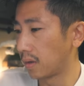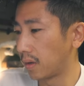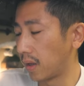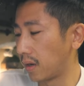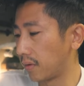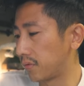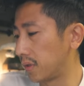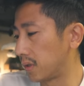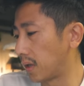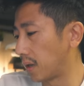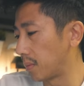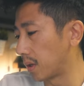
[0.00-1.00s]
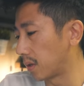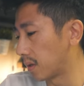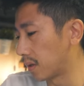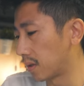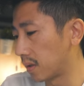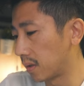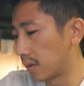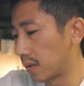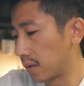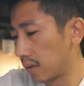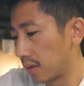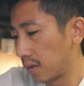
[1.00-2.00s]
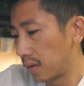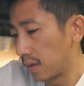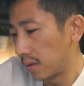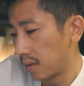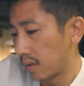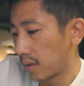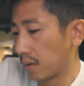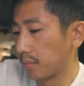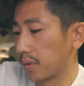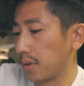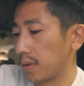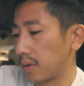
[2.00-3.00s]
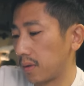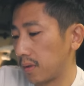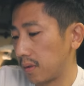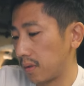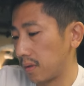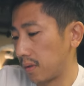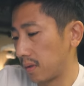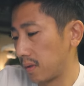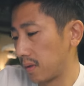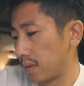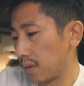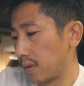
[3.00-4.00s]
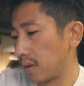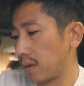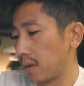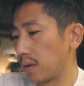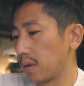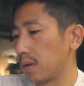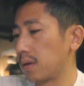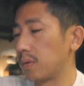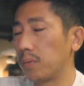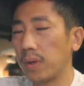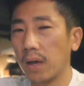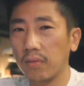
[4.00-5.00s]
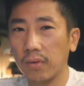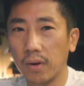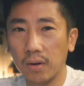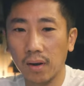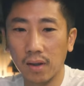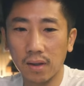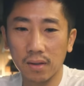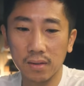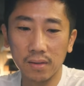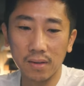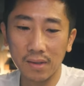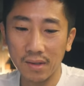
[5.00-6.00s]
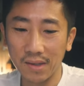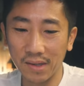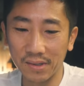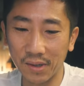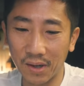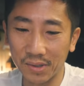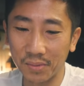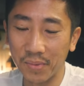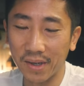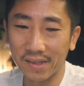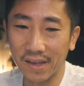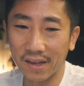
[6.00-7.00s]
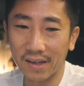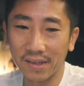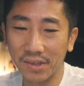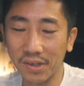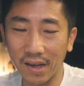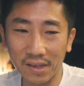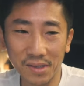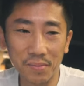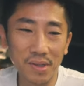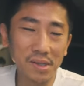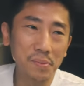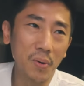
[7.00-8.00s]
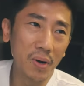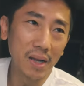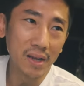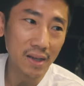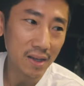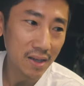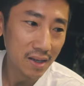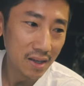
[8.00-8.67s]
NFT gaming company. And we have our, it's awesome because she texted me this morning